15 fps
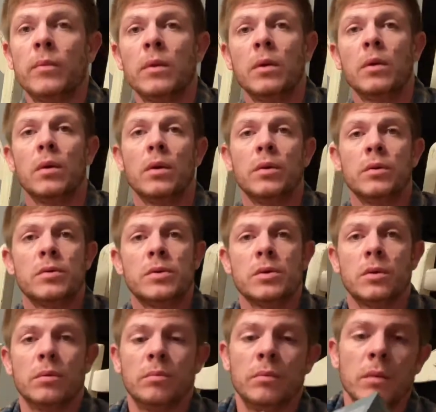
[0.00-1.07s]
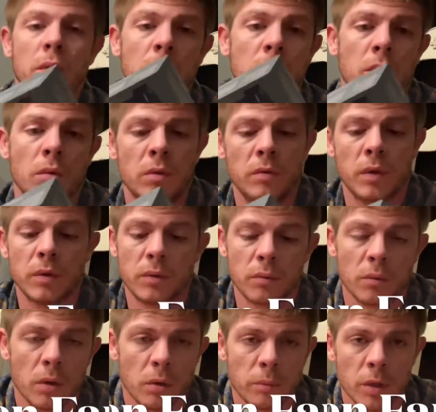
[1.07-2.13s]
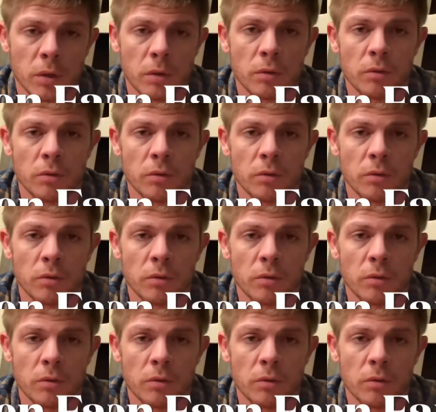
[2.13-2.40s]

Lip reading: Hello YouTube. We've got the Romeo